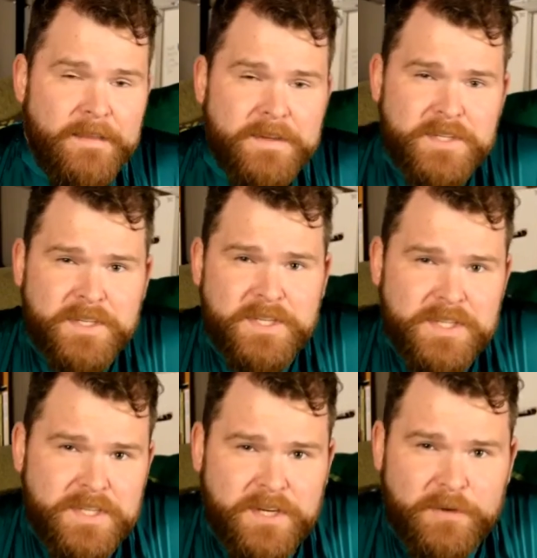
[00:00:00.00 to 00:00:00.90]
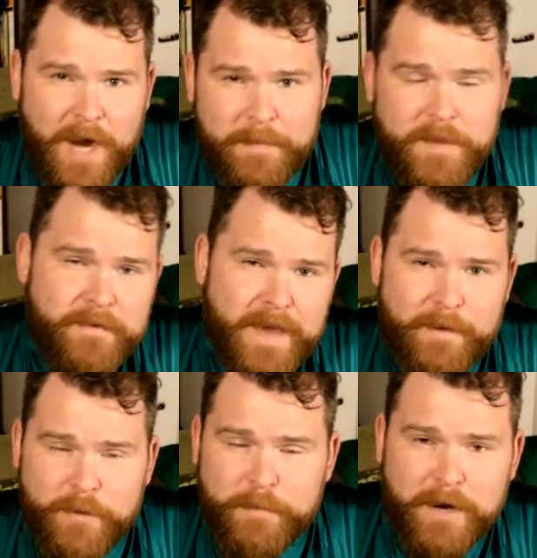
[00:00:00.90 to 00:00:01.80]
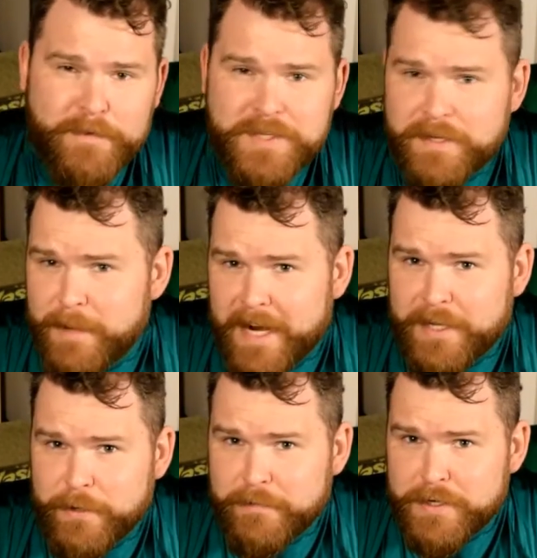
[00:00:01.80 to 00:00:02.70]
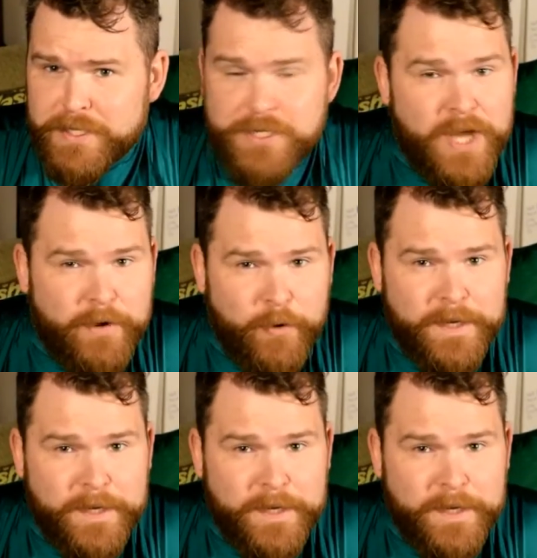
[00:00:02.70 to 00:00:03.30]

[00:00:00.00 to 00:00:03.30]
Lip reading: This is a consistent gripe that I've had with the Marvel Cinematic Universe in general,